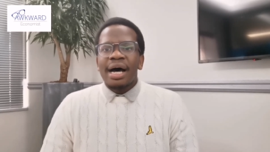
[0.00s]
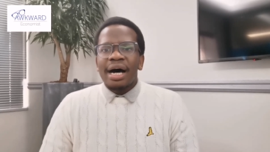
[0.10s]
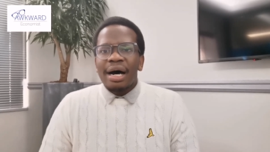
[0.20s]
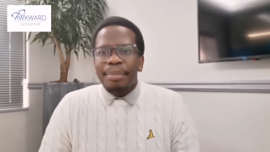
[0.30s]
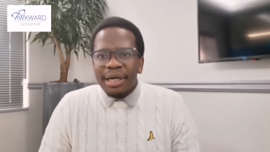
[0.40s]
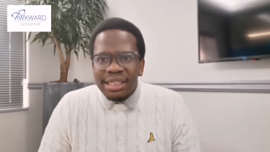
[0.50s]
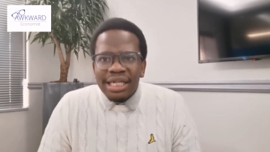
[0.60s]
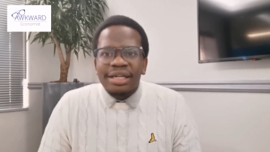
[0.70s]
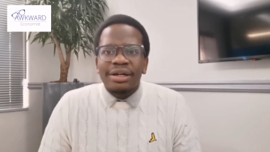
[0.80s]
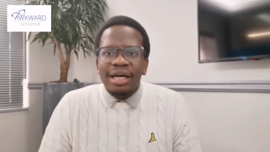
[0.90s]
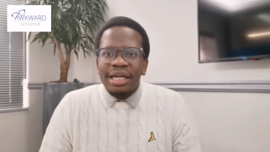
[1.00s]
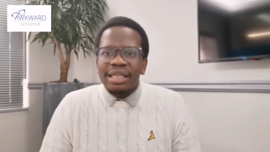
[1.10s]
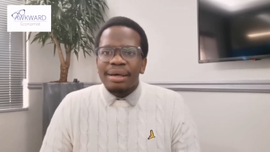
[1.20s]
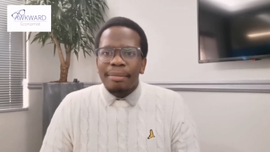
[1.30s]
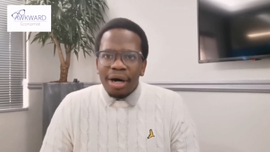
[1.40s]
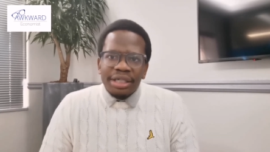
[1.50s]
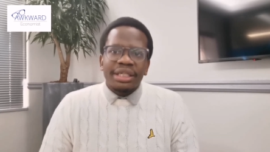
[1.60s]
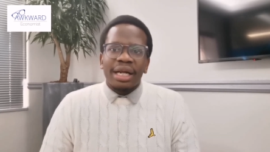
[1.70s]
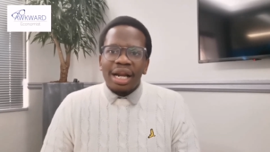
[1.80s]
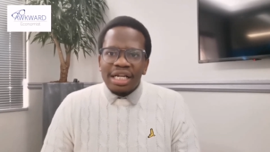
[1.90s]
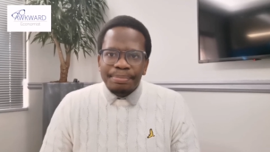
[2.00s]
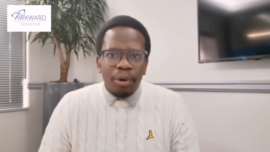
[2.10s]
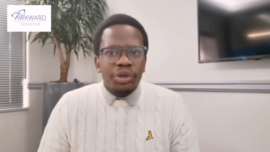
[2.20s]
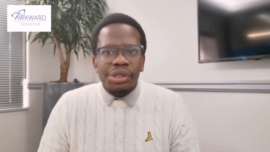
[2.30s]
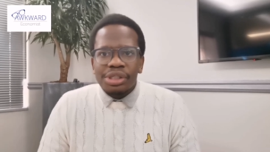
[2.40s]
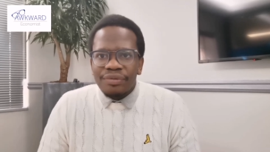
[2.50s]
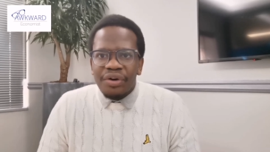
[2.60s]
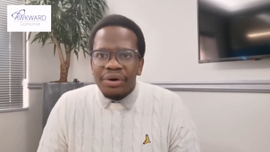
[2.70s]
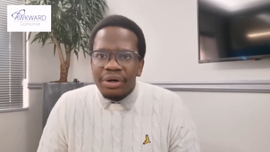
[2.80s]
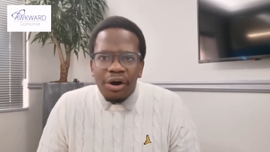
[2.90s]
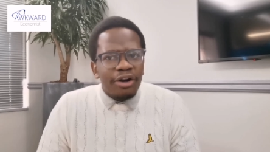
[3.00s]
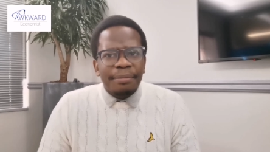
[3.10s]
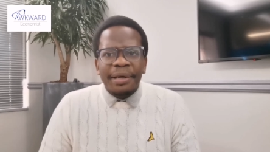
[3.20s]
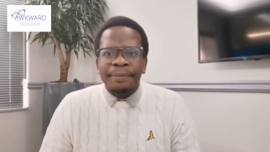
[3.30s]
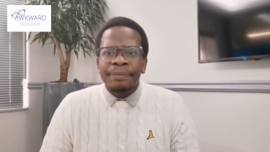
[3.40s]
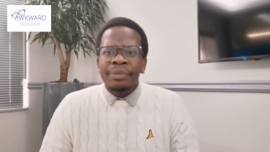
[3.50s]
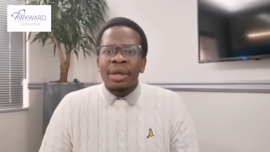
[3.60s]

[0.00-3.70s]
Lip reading: particularly the marginalized portions of our economy.